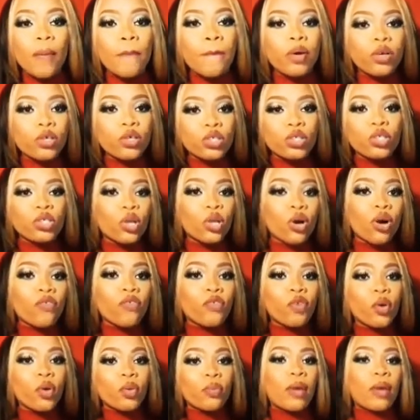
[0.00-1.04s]
post
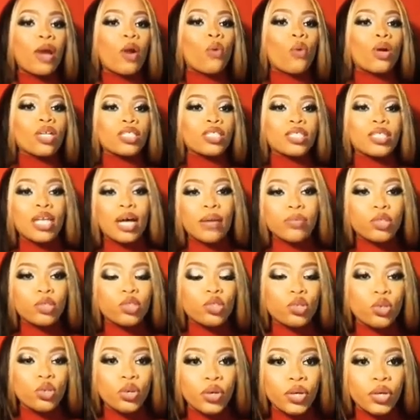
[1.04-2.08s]
stuff on my WhatsApp
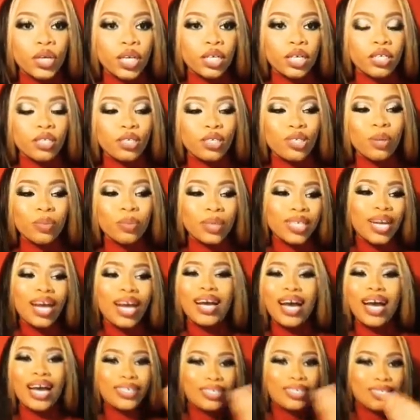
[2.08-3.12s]
story, something I
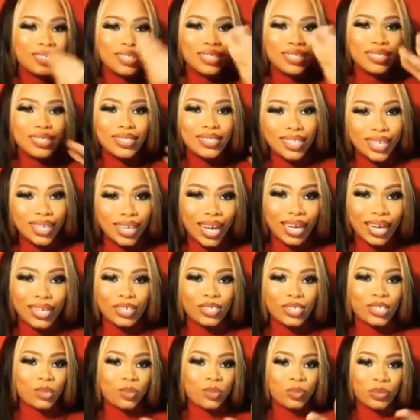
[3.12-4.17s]
can easily say and
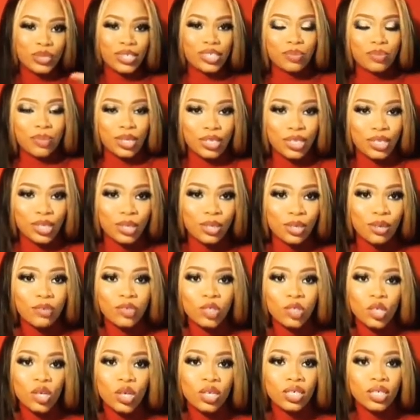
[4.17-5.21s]
express
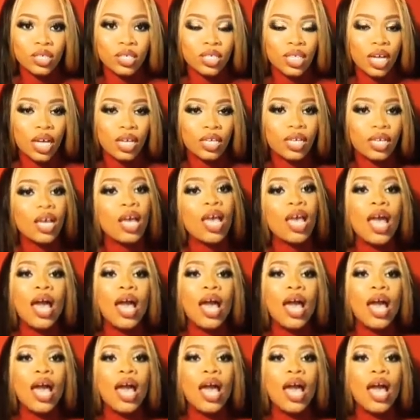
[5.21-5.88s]
myself, do you understand?